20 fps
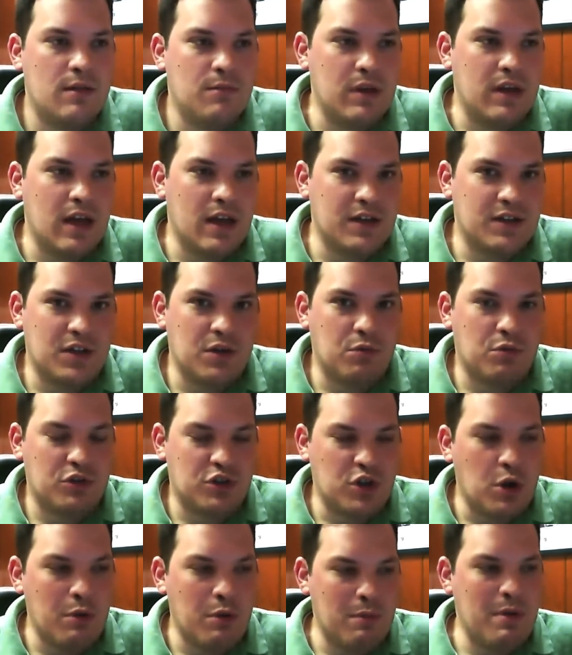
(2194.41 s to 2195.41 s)
because there were
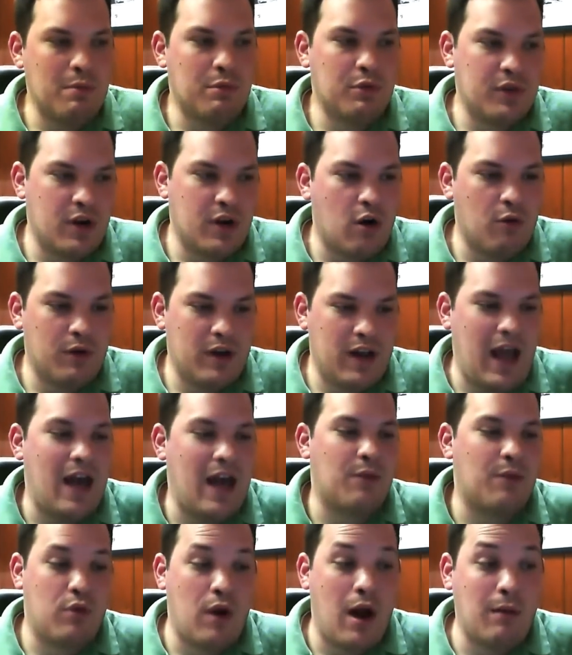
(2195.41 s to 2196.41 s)
so many people that already
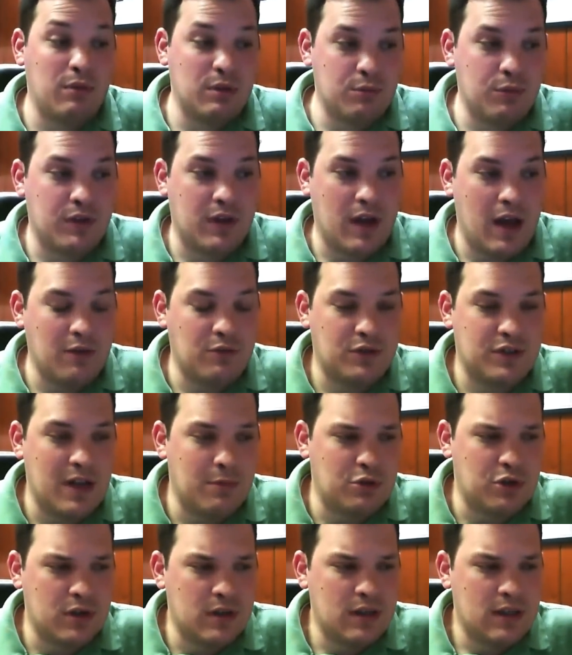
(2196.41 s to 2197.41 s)
had a problem with
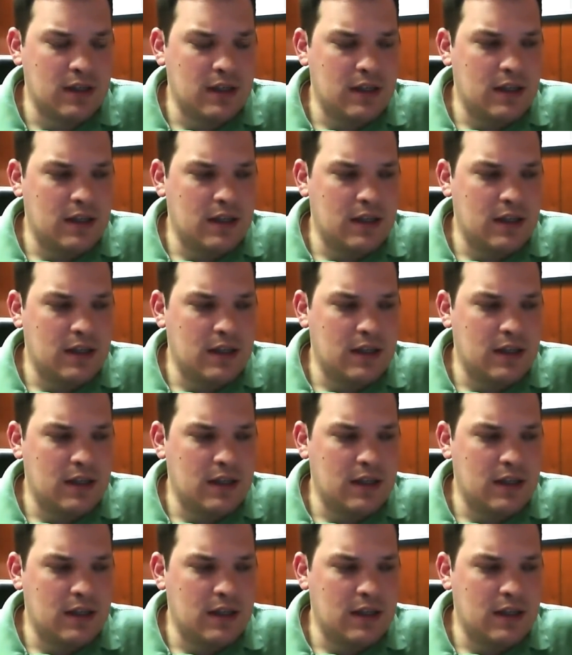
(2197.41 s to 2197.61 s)
contraception.